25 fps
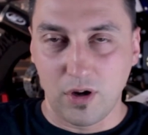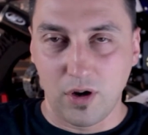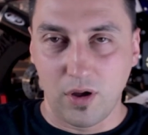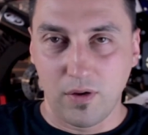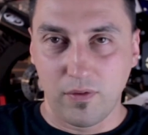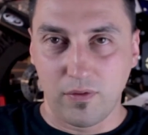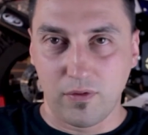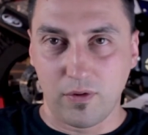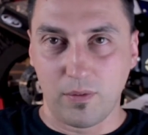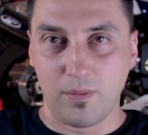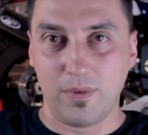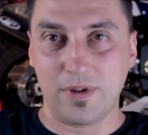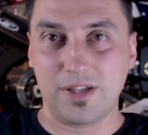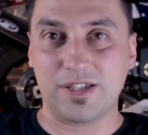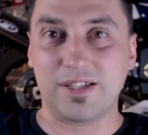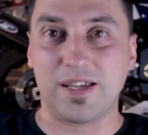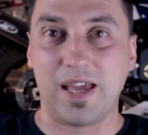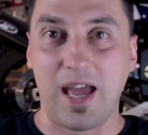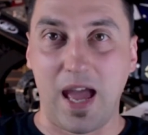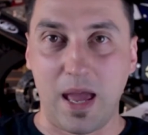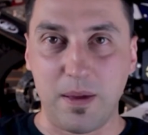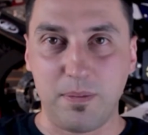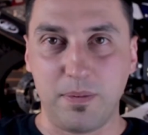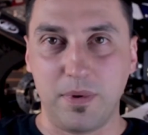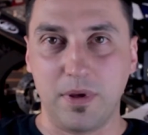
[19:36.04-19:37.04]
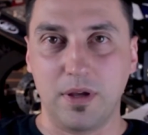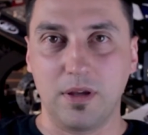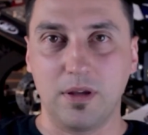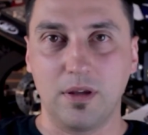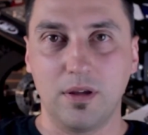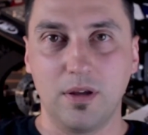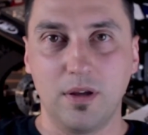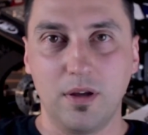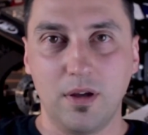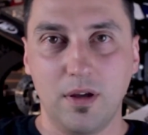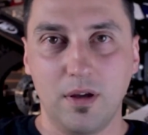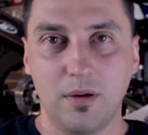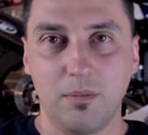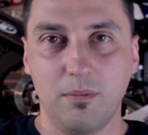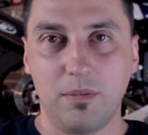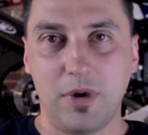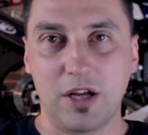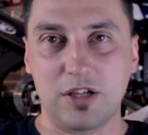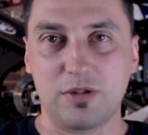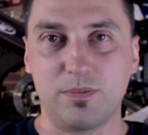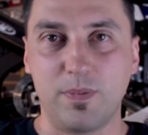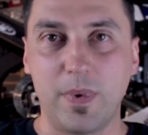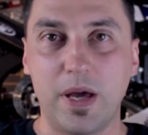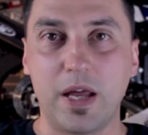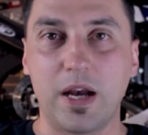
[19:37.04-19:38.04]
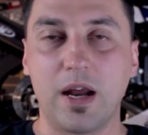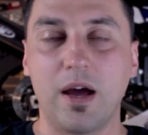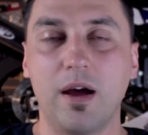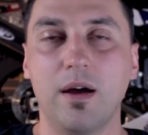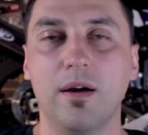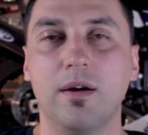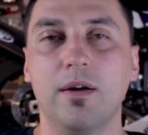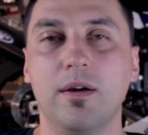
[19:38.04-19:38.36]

from escaping much better.